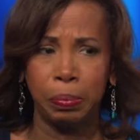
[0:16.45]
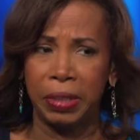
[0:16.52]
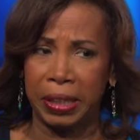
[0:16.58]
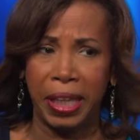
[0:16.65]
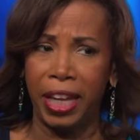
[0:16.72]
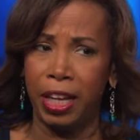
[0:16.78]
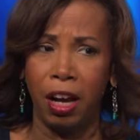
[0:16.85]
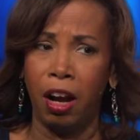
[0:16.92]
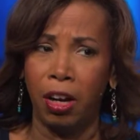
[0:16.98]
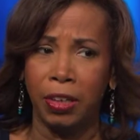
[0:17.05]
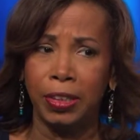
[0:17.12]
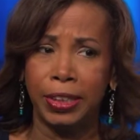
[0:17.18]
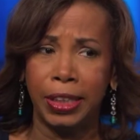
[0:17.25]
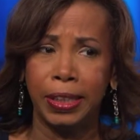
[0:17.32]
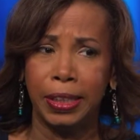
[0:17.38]
but they
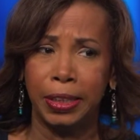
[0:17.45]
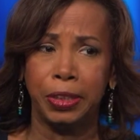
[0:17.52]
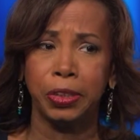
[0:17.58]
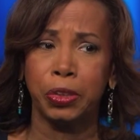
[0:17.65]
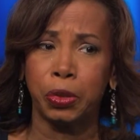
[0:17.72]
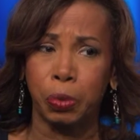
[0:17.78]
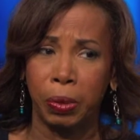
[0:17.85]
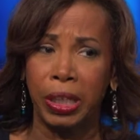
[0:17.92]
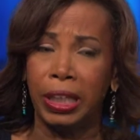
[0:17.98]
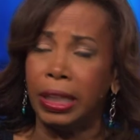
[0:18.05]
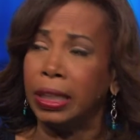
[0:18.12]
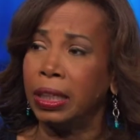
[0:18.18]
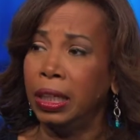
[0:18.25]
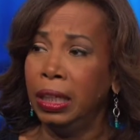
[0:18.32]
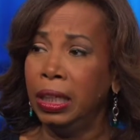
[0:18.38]
aren't to the degree
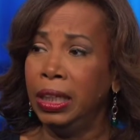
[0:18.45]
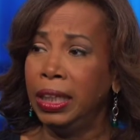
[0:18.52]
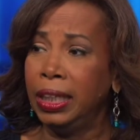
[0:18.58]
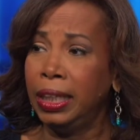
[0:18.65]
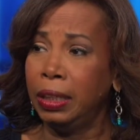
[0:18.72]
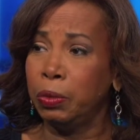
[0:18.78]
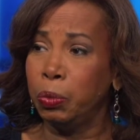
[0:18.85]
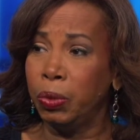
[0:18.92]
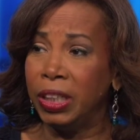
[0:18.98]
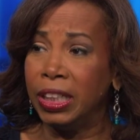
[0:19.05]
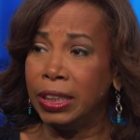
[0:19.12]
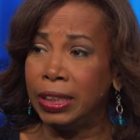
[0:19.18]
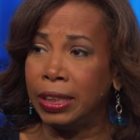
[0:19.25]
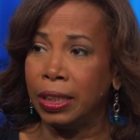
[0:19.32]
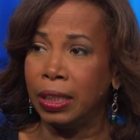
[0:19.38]
in
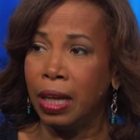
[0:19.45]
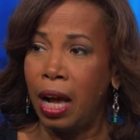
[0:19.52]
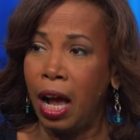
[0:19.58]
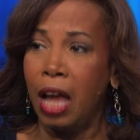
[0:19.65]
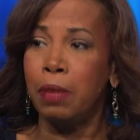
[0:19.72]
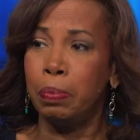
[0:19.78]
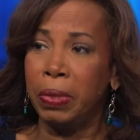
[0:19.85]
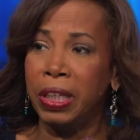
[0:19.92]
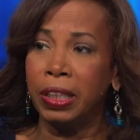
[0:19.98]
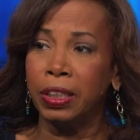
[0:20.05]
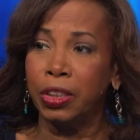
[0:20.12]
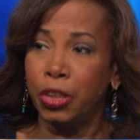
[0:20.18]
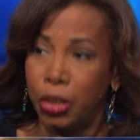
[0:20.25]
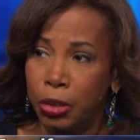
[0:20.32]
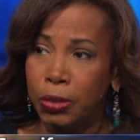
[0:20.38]
which I'm being
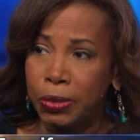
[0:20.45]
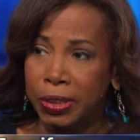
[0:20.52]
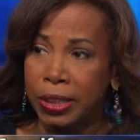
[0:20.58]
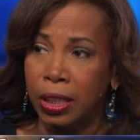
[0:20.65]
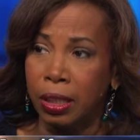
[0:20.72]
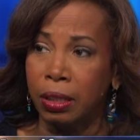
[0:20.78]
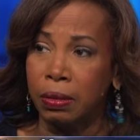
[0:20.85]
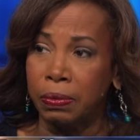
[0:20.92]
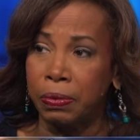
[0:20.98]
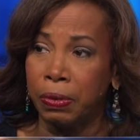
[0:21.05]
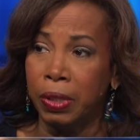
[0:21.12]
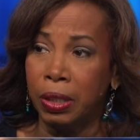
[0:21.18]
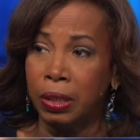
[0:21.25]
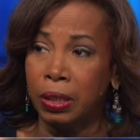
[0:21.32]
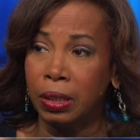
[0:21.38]
accused of,
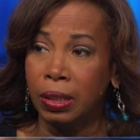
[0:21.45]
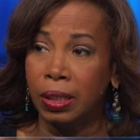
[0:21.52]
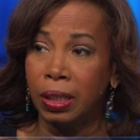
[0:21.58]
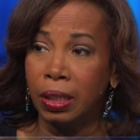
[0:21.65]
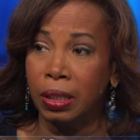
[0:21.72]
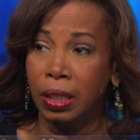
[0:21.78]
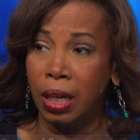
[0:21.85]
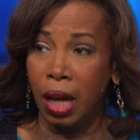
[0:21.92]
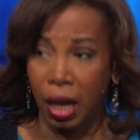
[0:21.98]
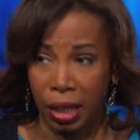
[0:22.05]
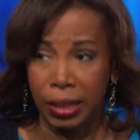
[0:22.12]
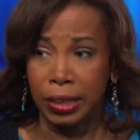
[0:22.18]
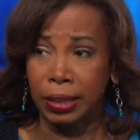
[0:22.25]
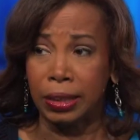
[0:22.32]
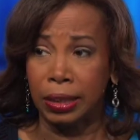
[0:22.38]

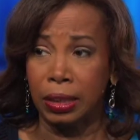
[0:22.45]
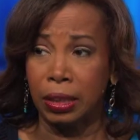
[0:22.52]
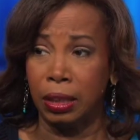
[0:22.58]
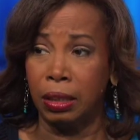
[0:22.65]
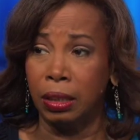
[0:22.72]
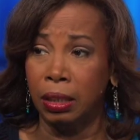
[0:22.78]
honestly.